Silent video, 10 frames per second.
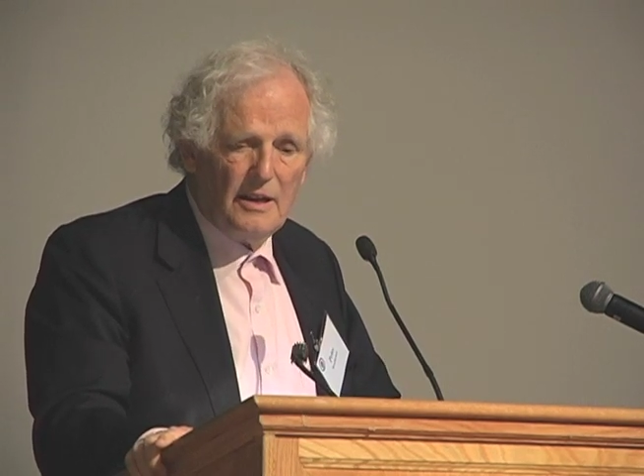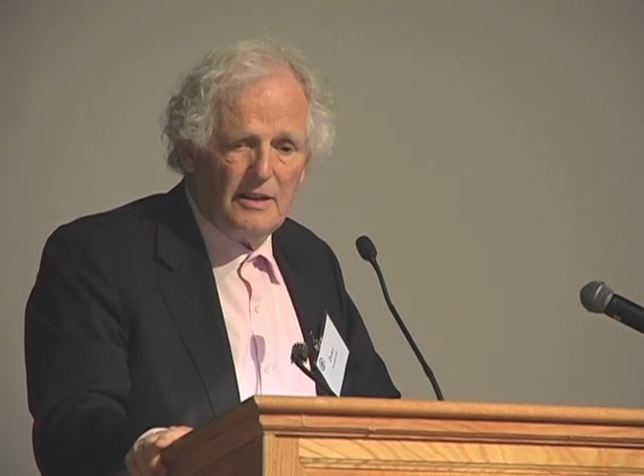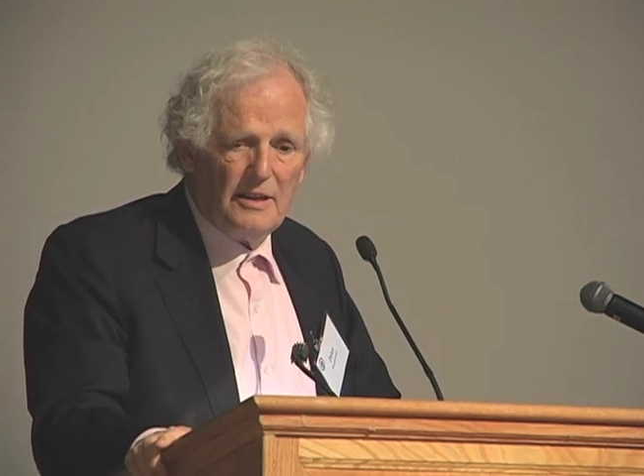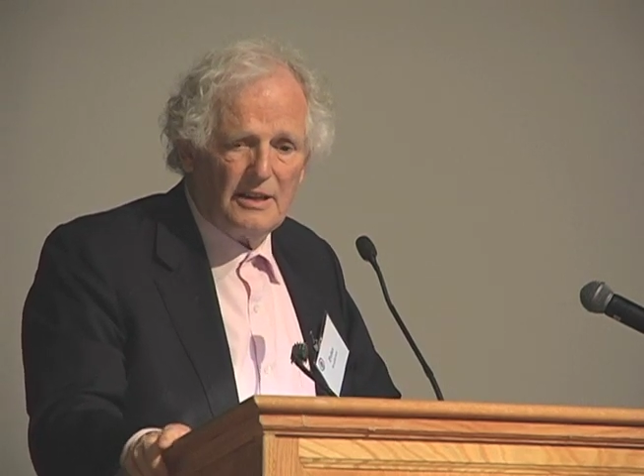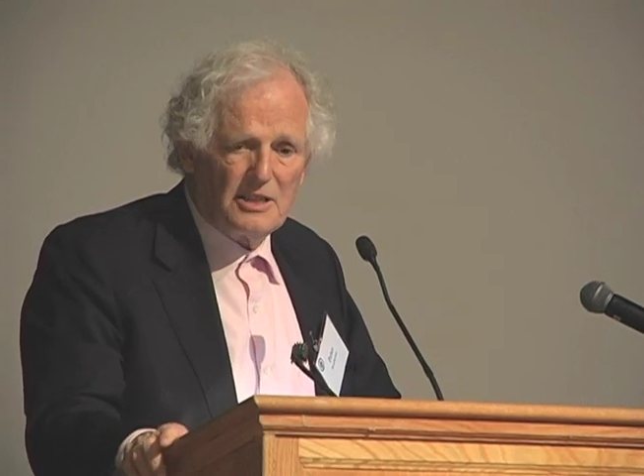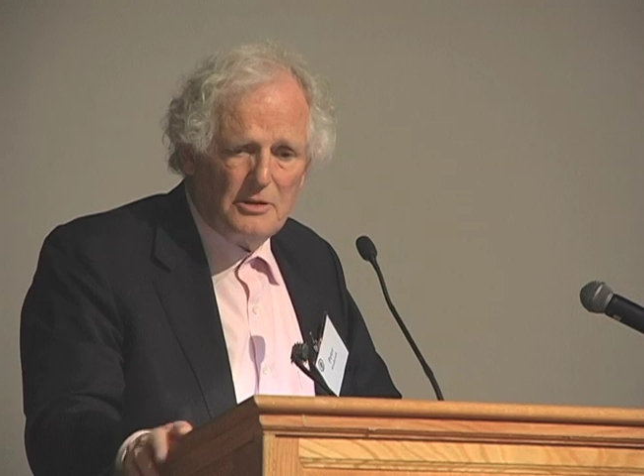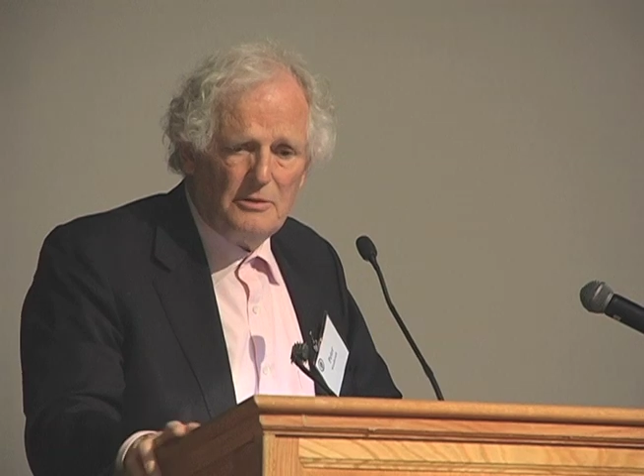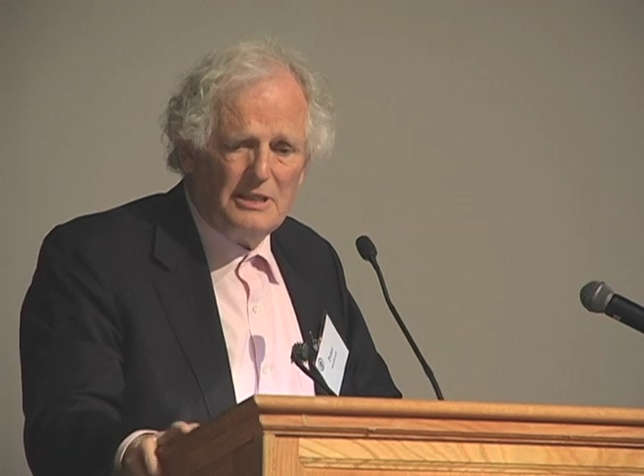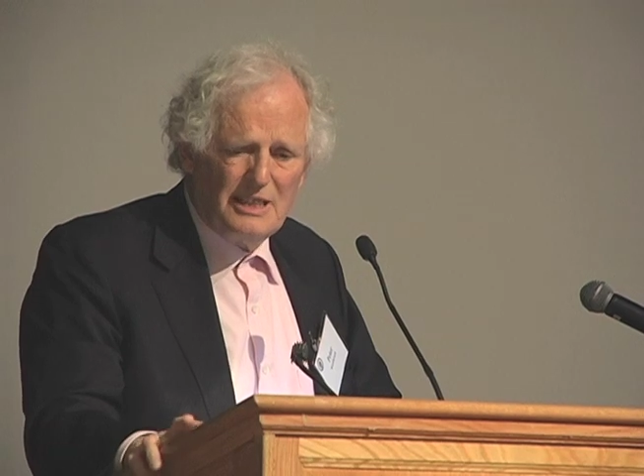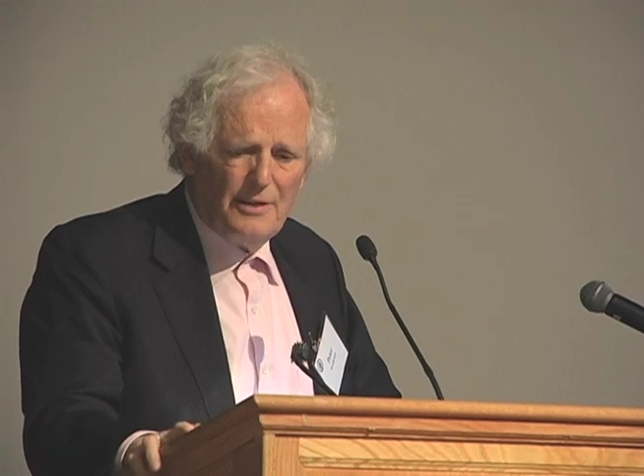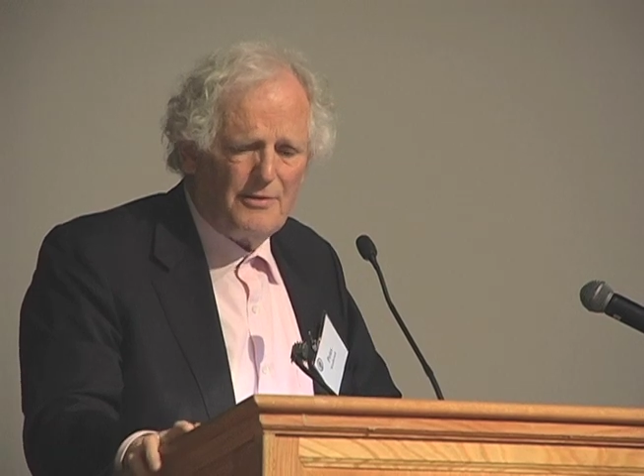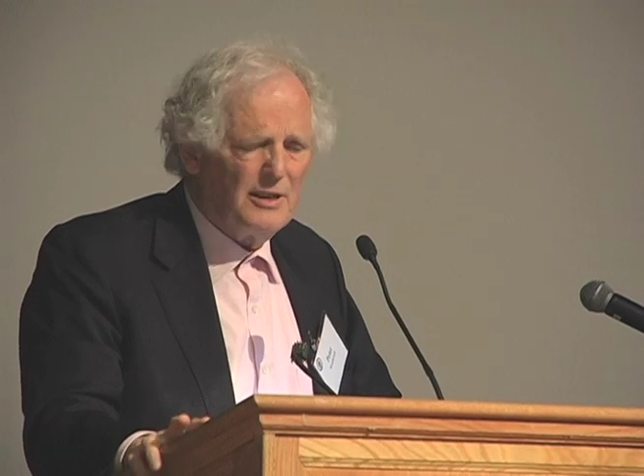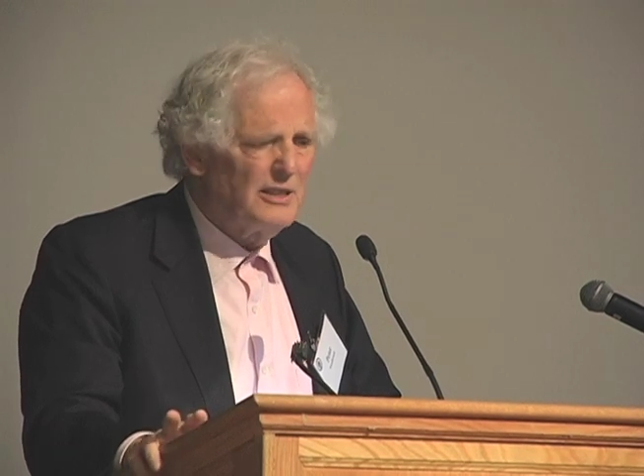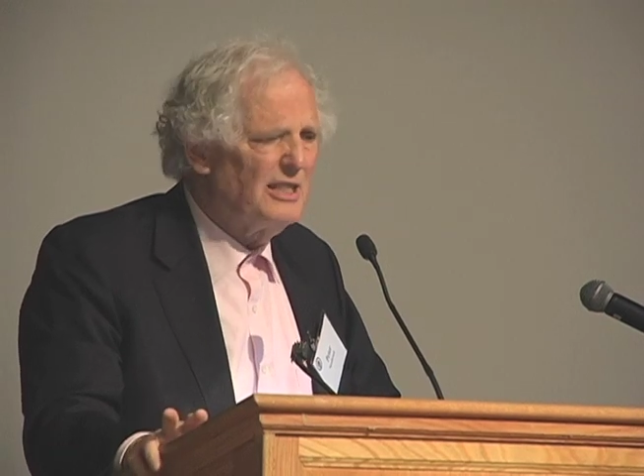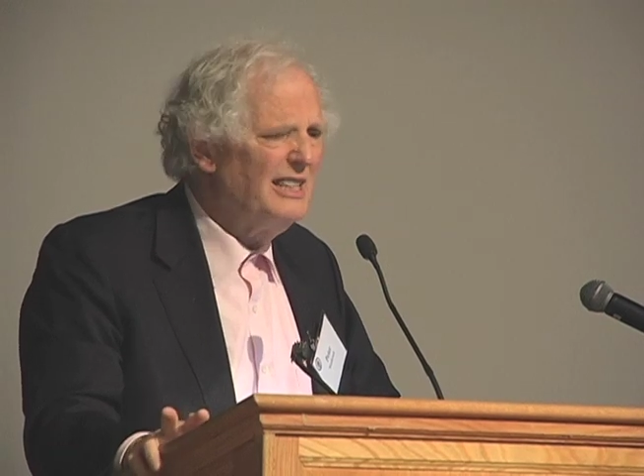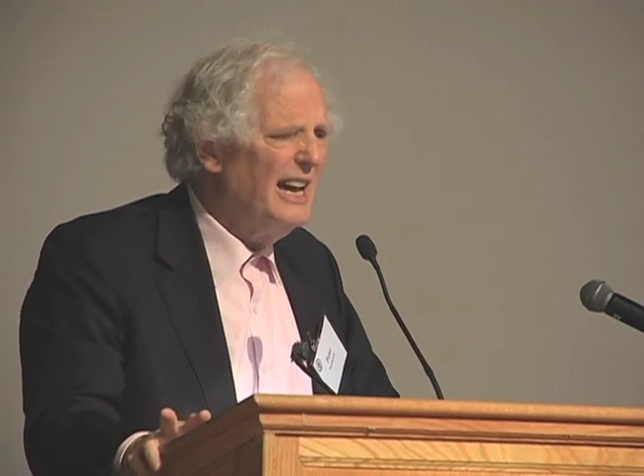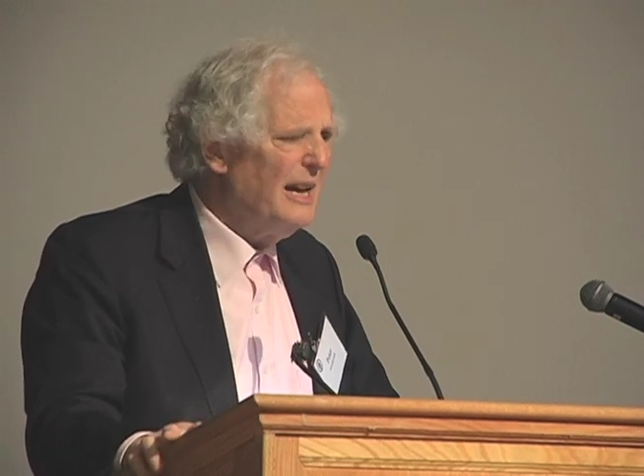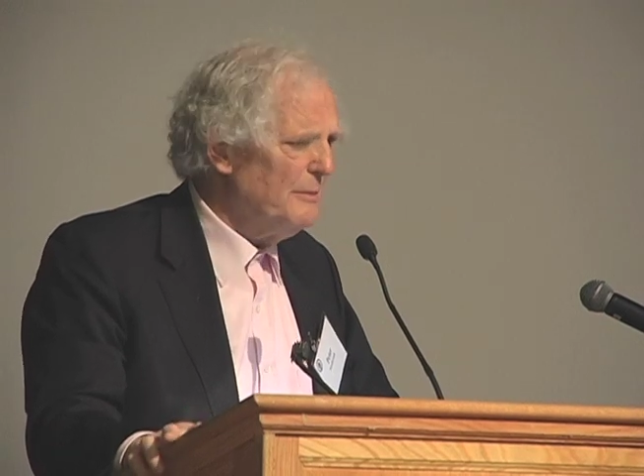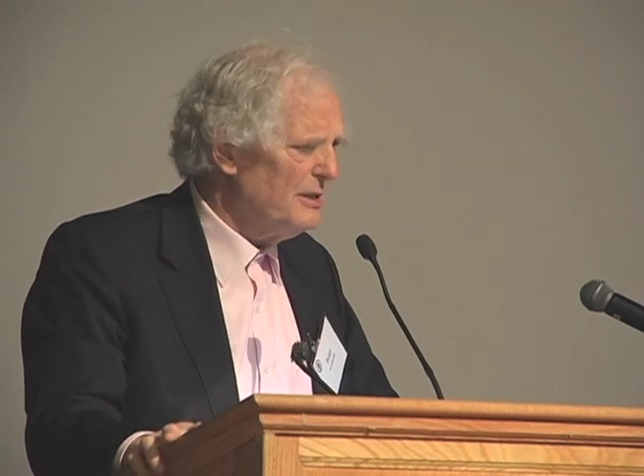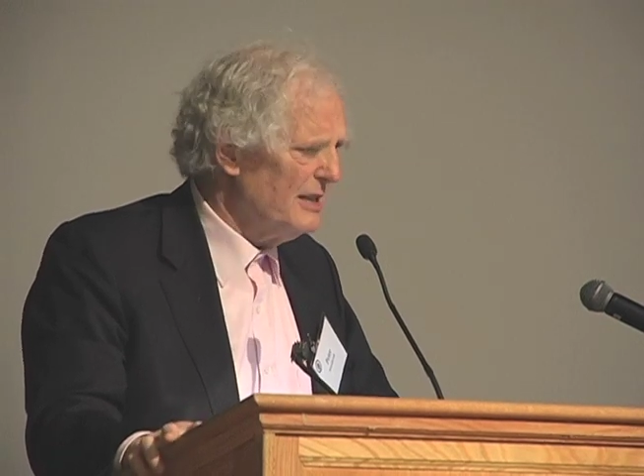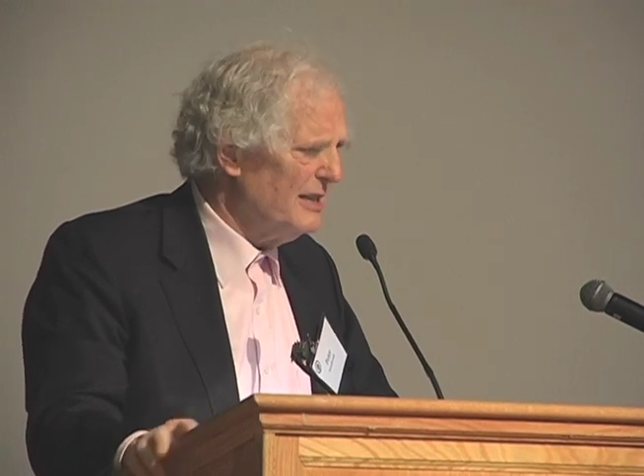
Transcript: there are two different names.